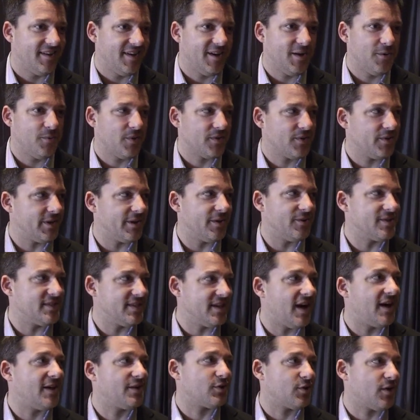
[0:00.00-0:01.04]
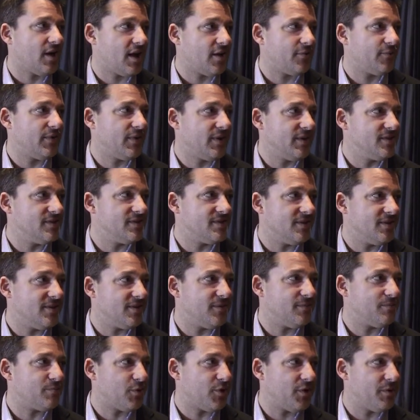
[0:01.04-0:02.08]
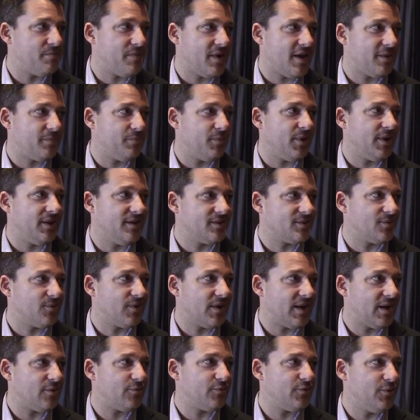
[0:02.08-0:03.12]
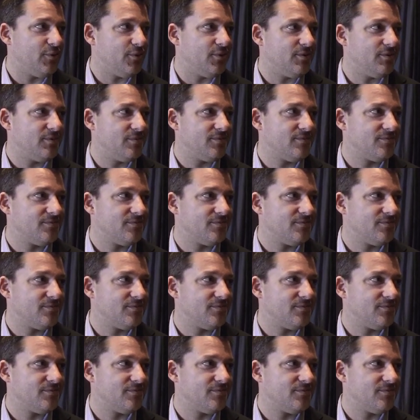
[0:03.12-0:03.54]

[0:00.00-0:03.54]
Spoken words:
anywhere that there's not traffic is a pretty bad place to run out fuel.